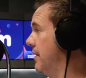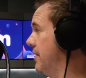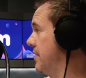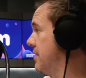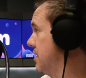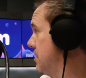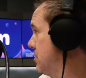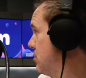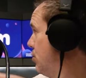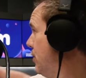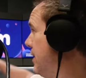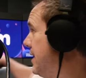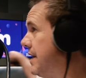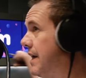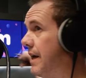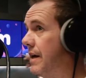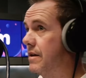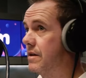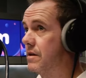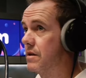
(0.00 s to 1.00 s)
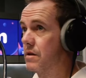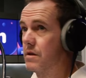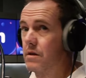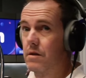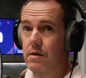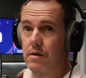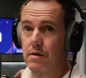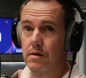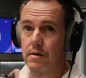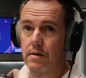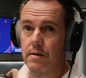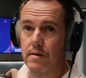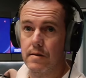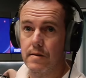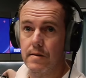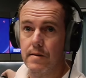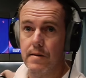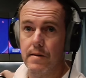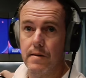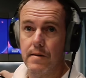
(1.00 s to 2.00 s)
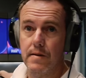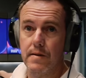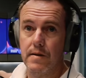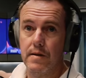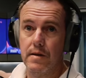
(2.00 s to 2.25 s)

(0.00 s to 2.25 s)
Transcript: married this weekend. One